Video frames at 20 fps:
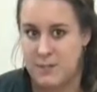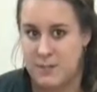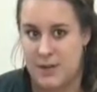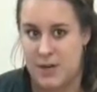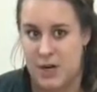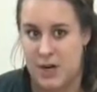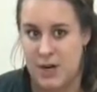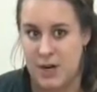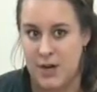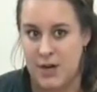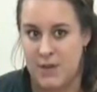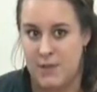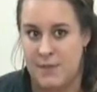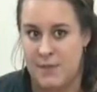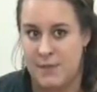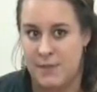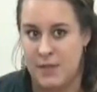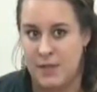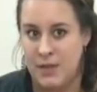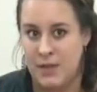spinner
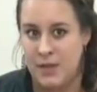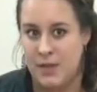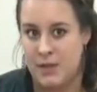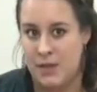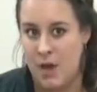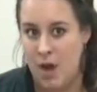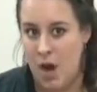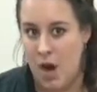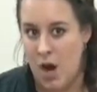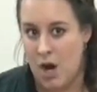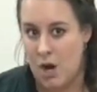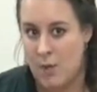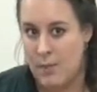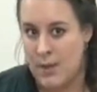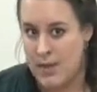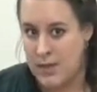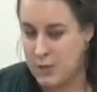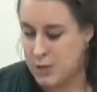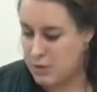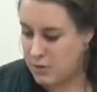
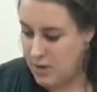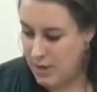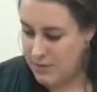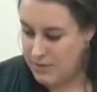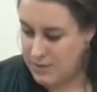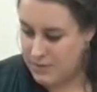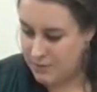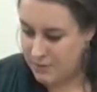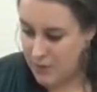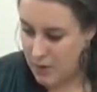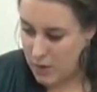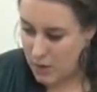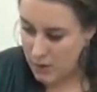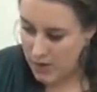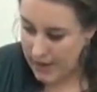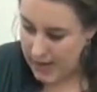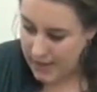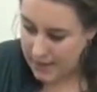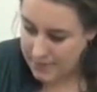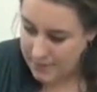arm interrupts the photo
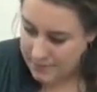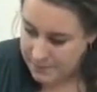gate.